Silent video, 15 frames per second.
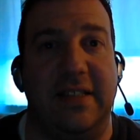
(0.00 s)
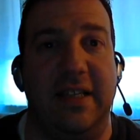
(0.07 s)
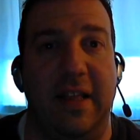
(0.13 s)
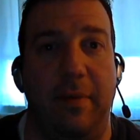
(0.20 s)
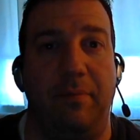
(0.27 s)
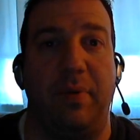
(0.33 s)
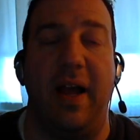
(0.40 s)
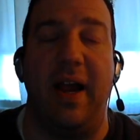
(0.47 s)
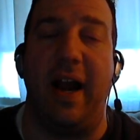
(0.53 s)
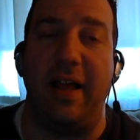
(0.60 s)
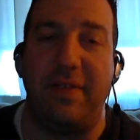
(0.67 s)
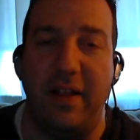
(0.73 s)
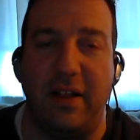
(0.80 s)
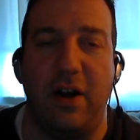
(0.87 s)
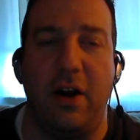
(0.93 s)
see them play.
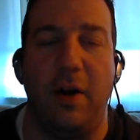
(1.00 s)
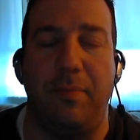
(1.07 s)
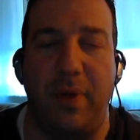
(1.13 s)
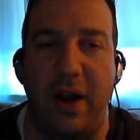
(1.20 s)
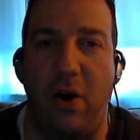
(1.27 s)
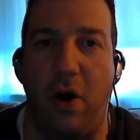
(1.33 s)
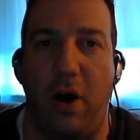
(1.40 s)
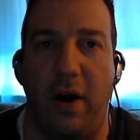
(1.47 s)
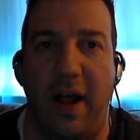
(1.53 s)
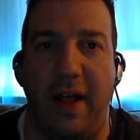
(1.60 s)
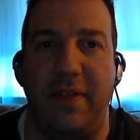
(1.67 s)
And I think they're going to play hard.